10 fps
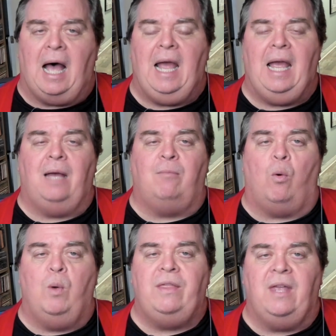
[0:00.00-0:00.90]
I am
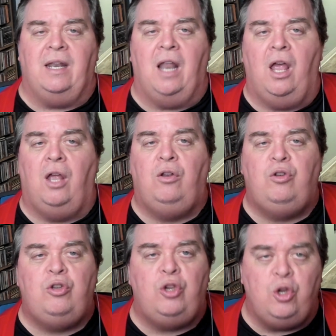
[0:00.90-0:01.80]
within
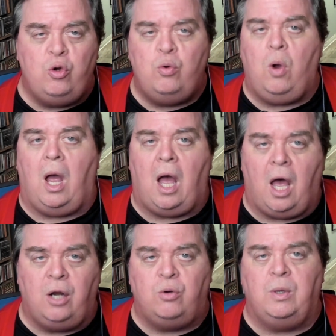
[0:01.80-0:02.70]

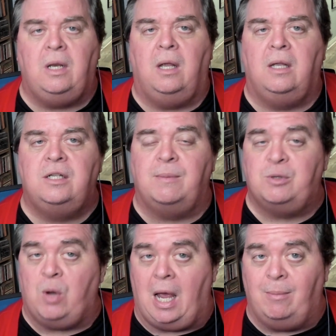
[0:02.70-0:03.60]
200
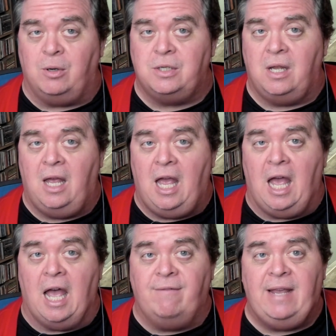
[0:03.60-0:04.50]
subscribers
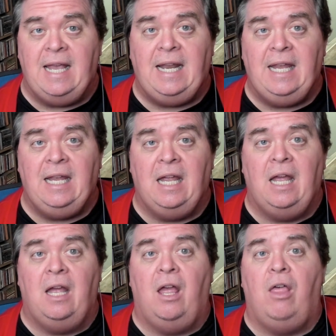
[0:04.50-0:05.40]
of hitting
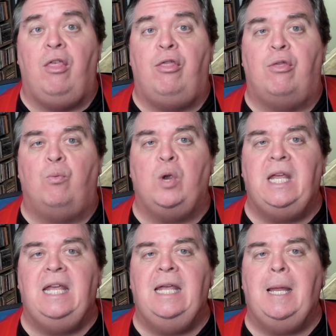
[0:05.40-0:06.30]

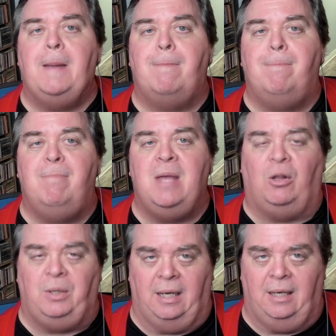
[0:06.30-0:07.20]
3
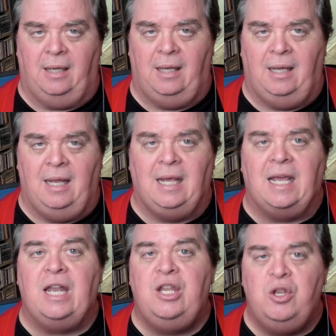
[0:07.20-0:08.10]
million.
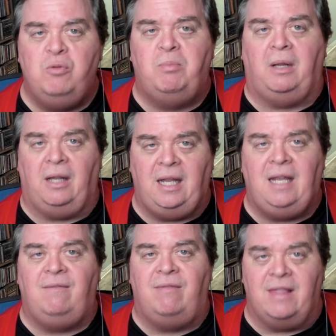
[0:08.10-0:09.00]
Can you
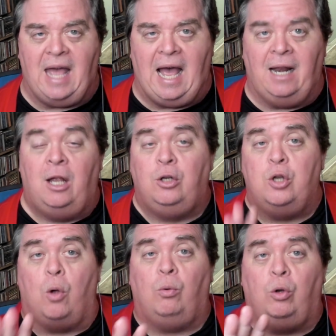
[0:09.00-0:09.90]
believe that?
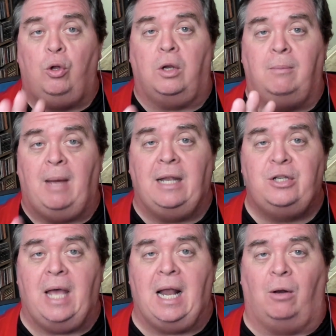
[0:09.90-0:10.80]
Don't look at my
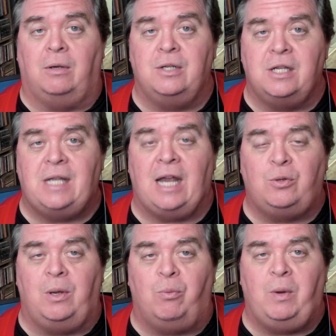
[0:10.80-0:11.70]
channel because it's
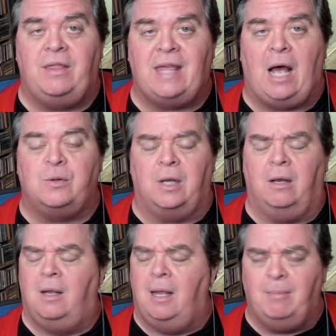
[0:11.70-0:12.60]
actually 3,000.
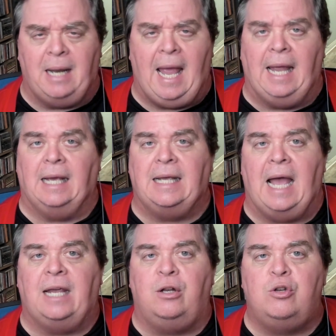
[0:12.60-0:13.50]
But hey, a
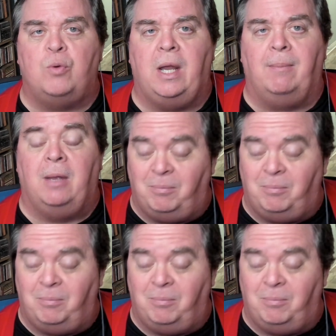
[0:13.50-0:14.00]
guy can dream.